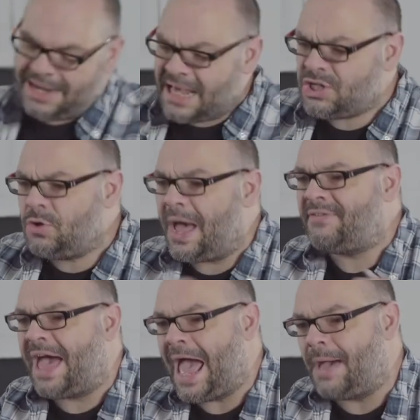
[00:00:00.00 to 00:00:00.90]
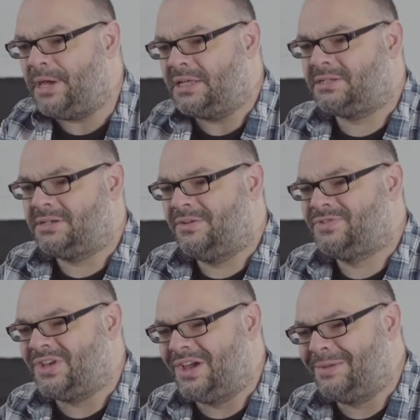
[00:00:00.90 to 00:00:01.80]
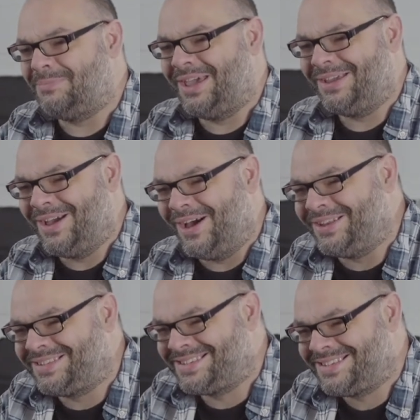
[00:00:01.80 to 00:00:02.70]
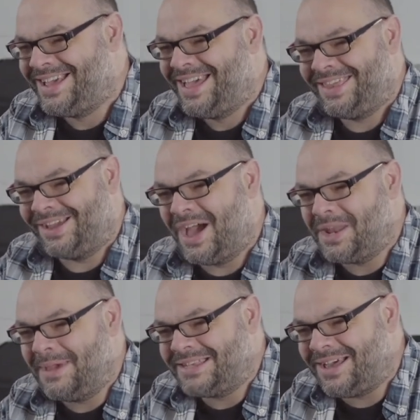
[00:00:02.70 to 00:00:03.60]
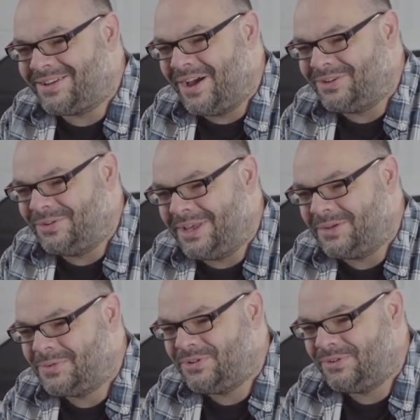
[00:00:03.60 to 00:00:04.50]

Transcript: unless you have a habit of signing playing cards, that kind of makes that card unique. Would